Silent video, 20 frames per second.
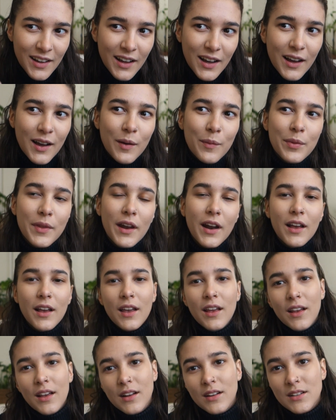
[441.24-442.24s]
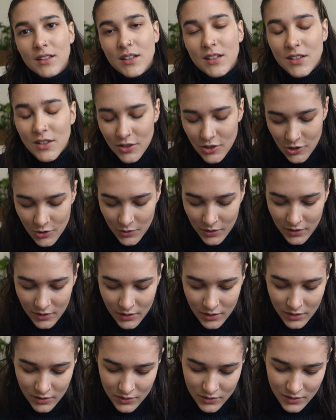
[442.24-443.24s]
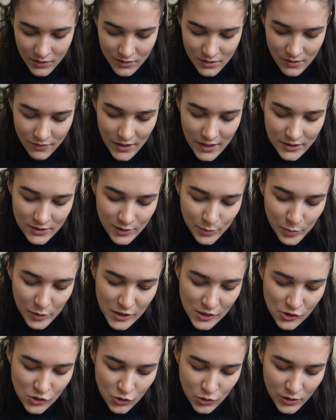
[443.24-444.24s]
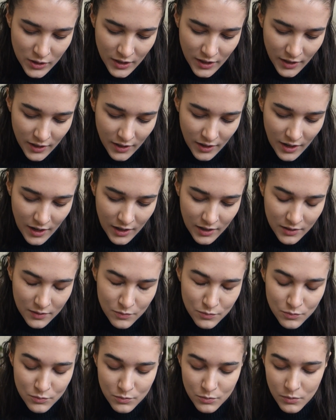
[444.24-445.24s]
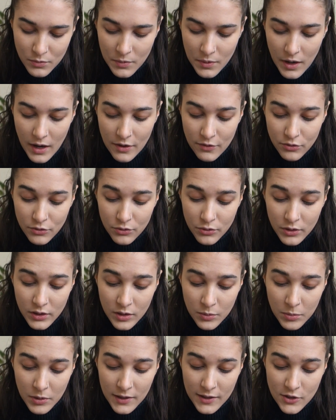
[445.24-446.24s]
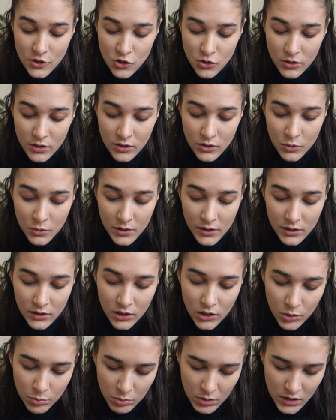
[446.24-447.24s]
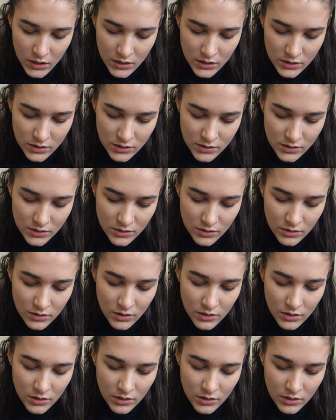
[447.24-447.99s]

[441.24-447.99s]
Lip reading: that I can continue doing this, because I've actually been enjoying it. I've really been enjoying doing lookbooks.